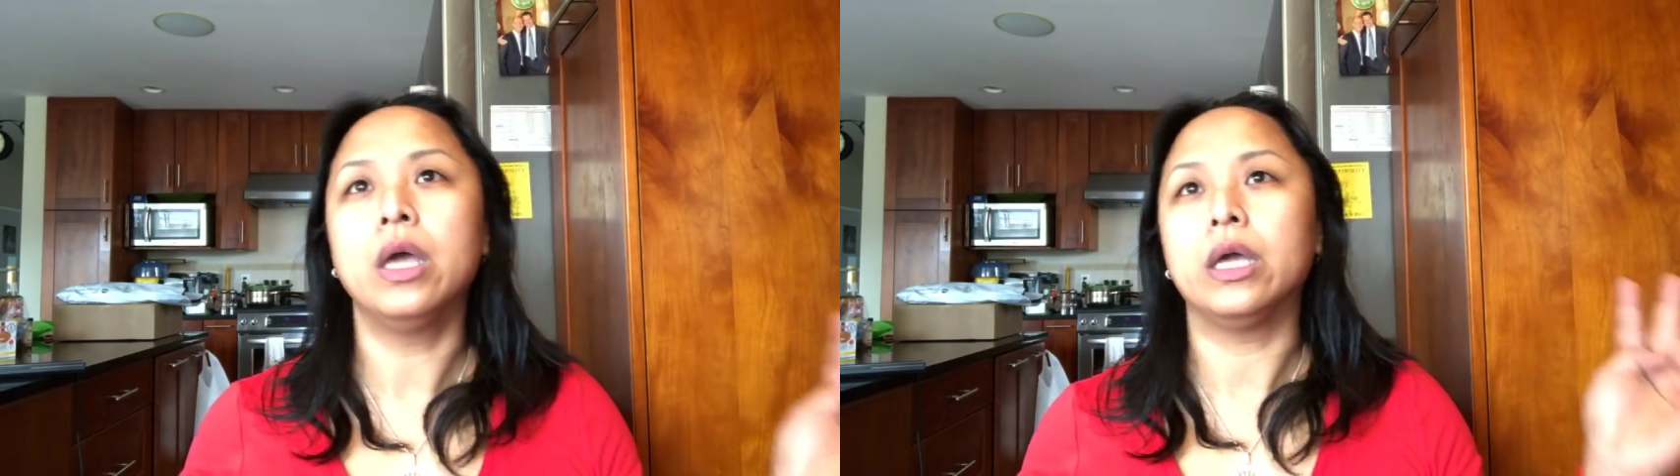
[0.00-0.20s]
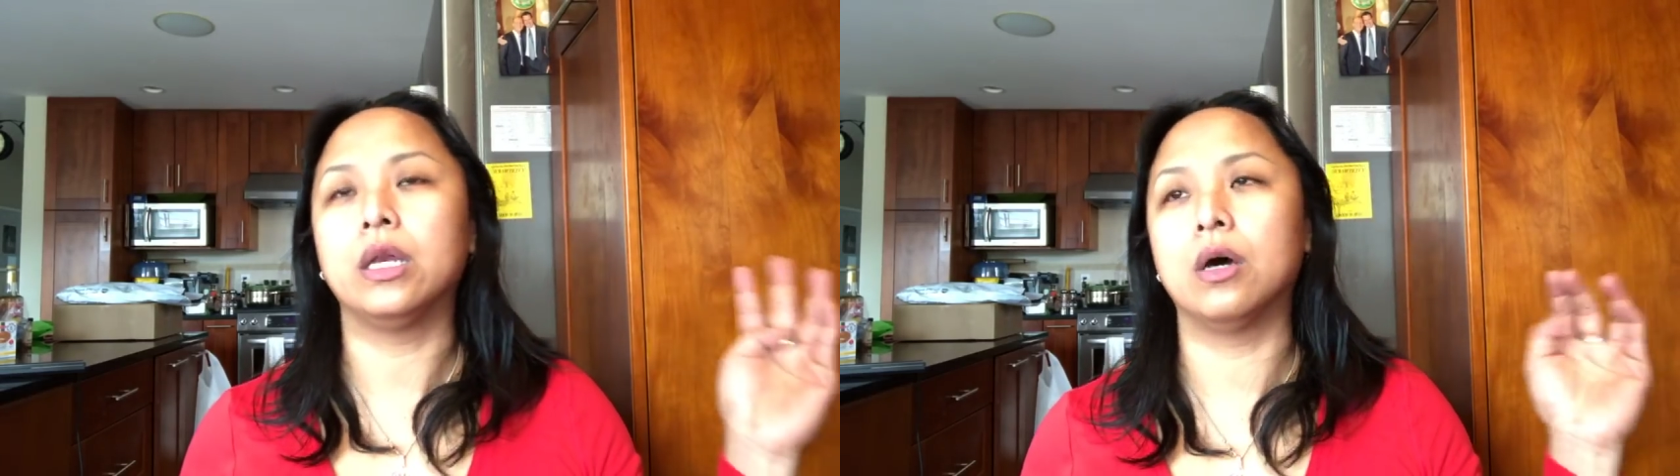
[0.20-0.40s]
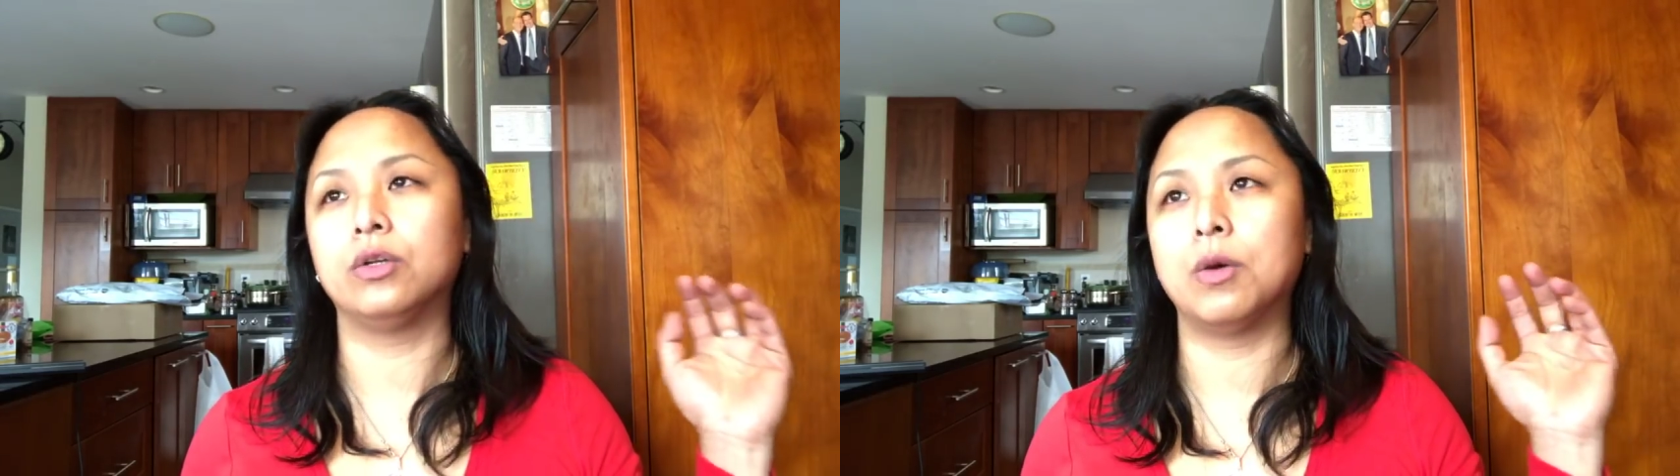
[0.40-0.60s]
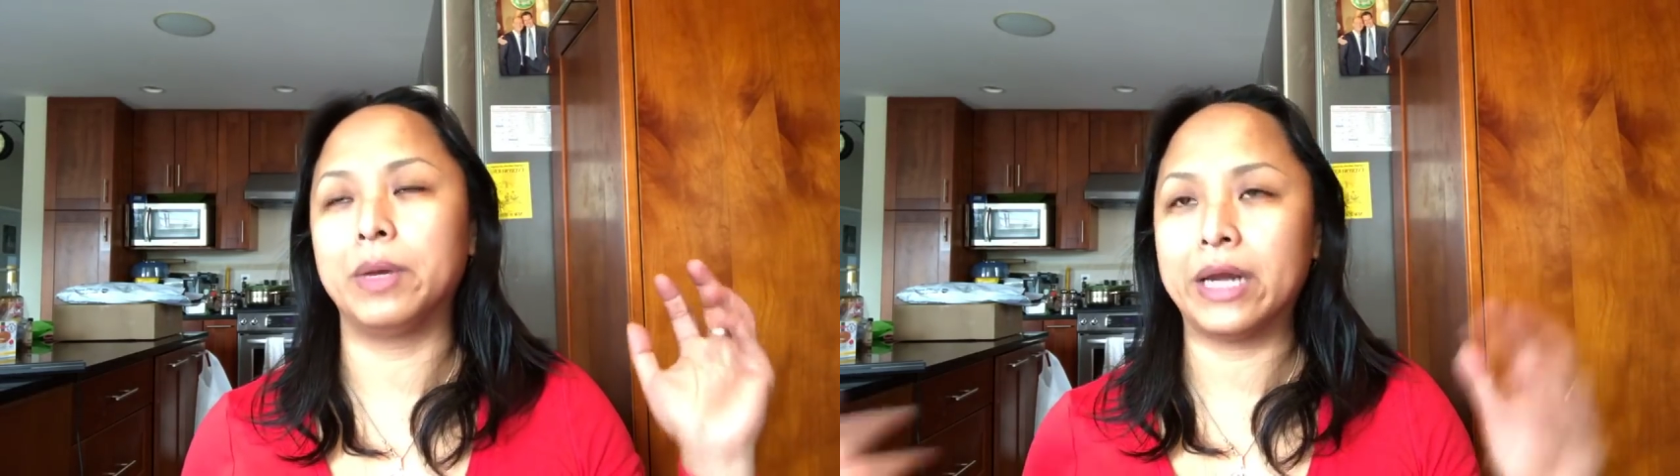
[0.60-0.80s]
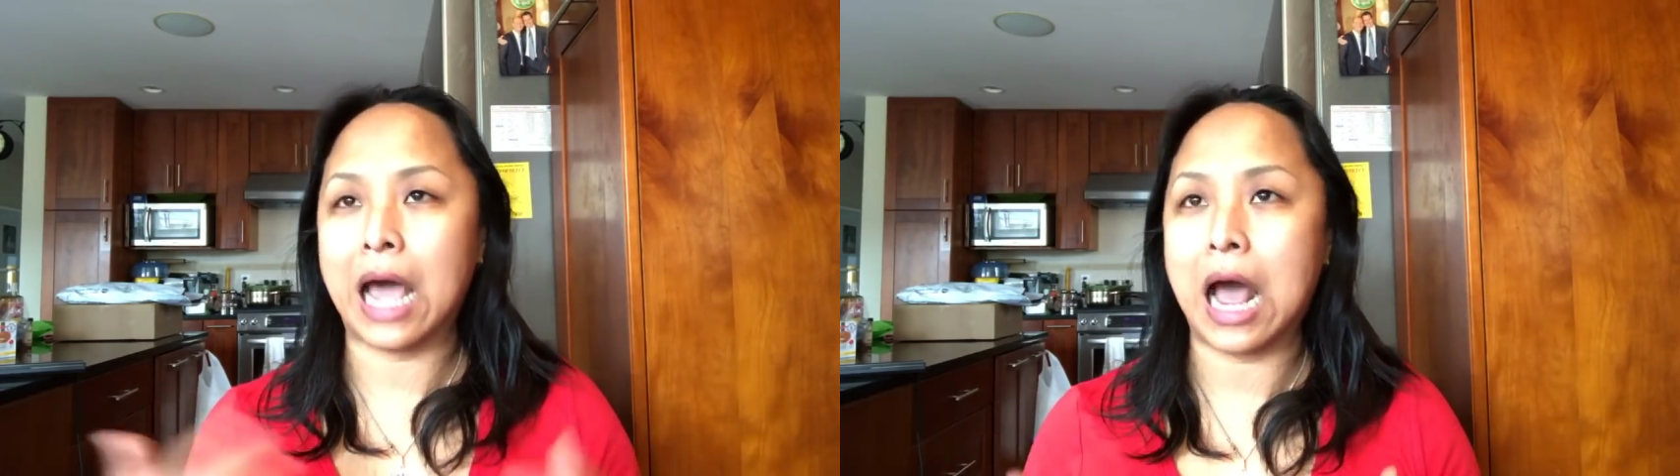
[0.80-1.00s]
no
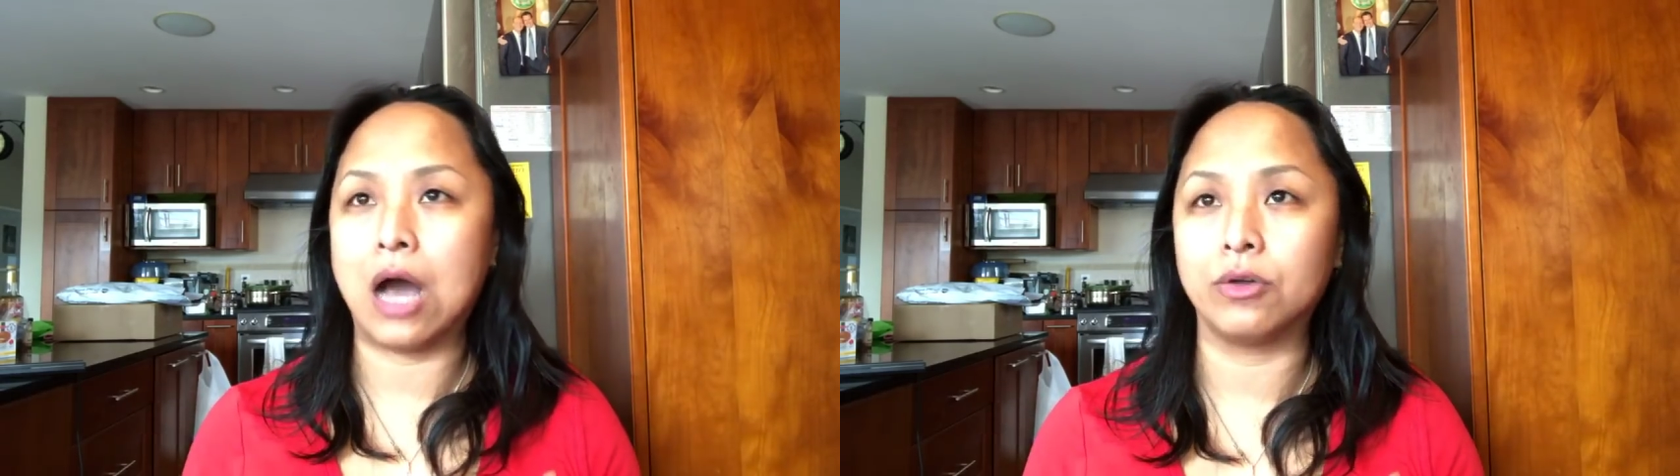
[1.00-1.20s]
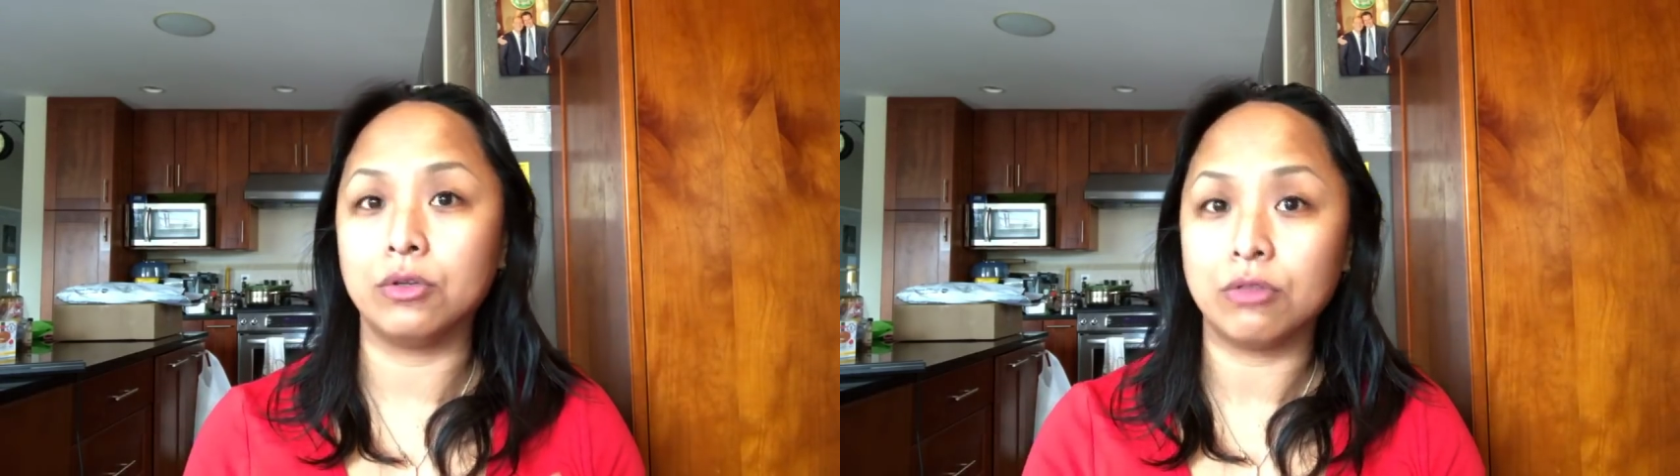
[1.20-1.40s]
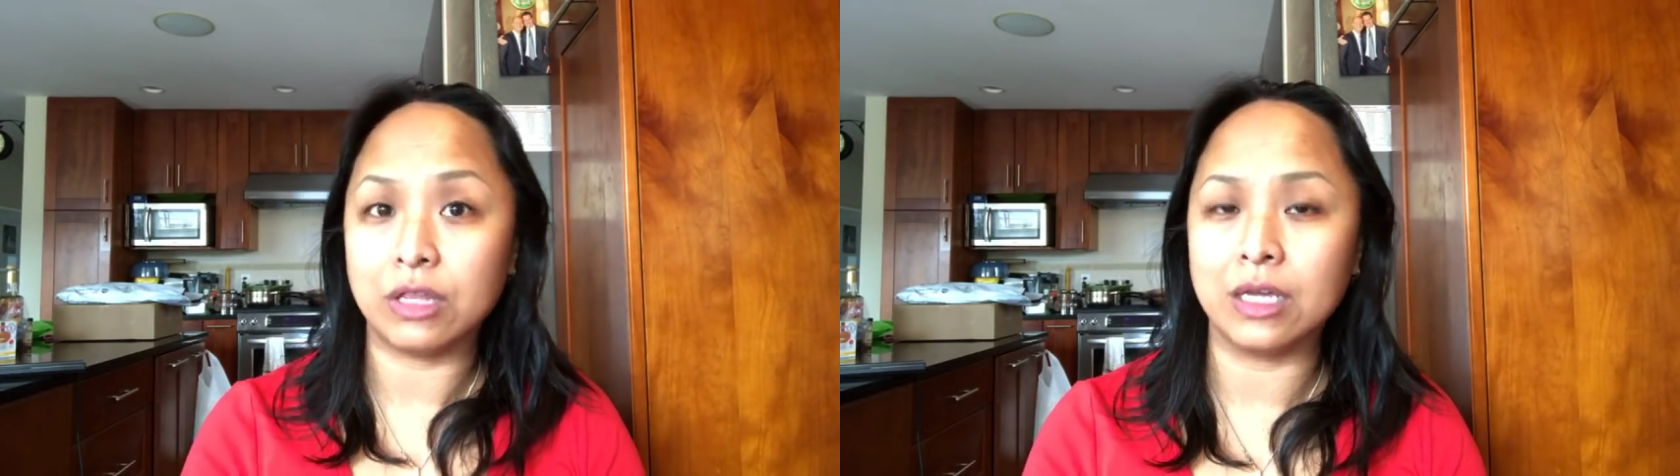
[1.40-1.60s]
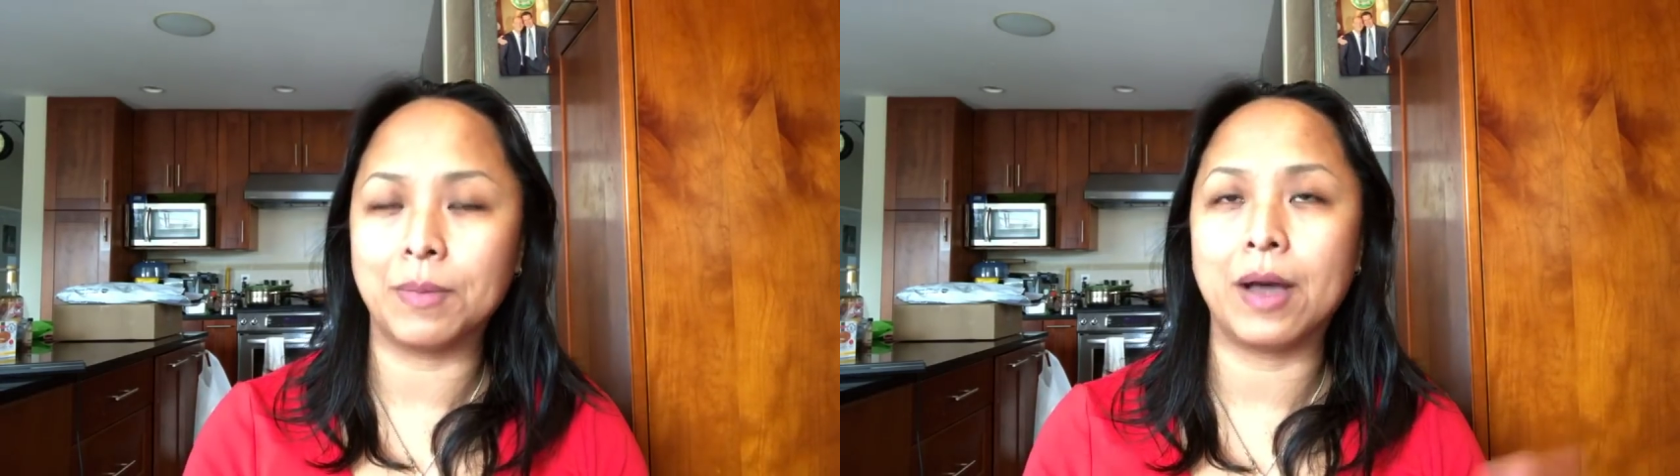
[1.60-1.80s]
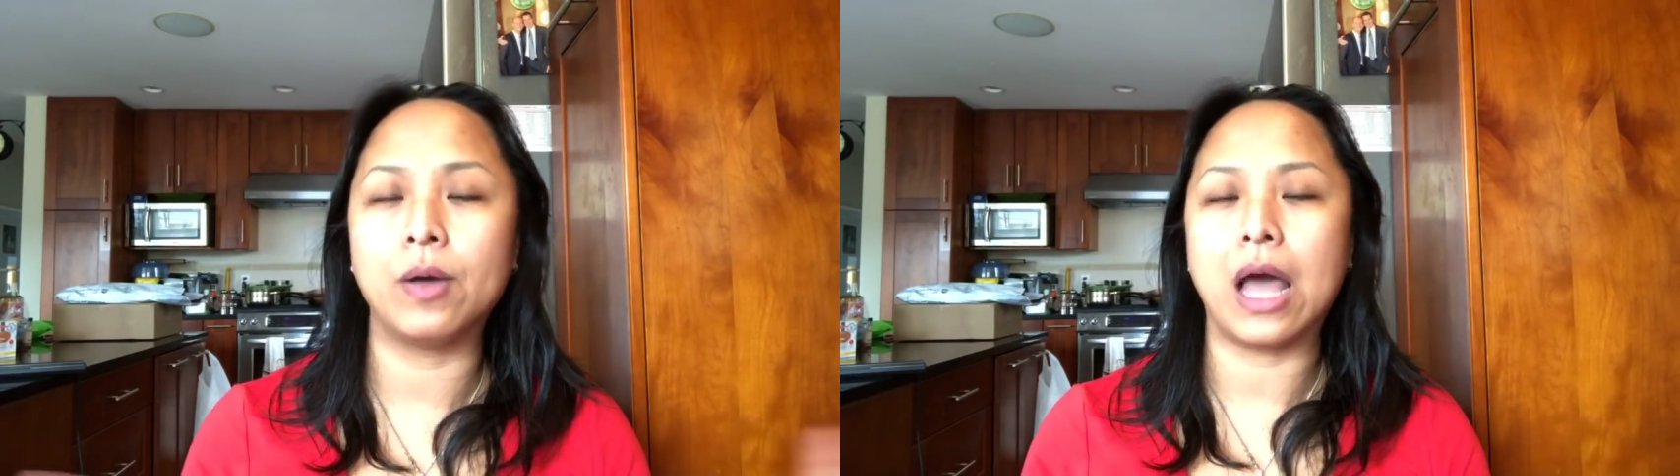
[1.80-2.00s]
matter how you think
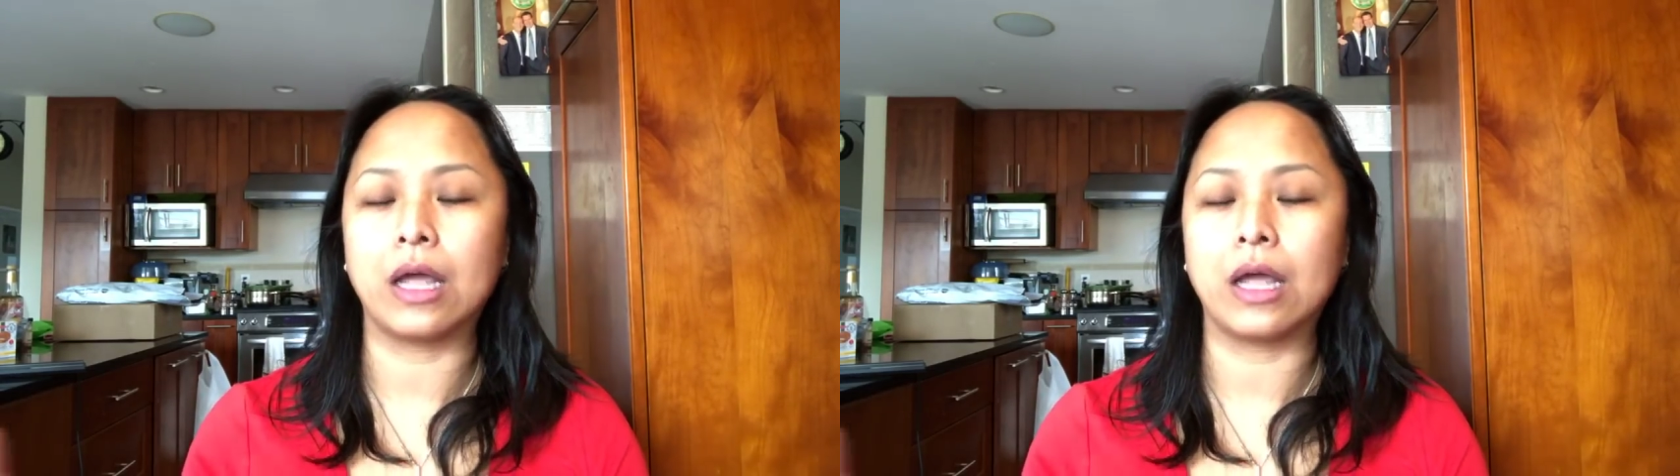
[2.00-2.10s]
about it,